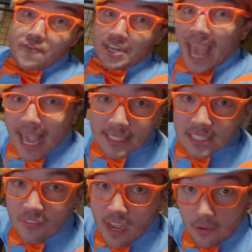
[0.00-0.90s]
an
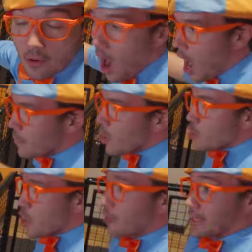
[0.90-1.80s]
excavator arm,
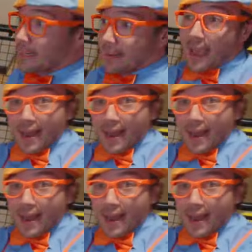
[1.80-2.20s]
you can get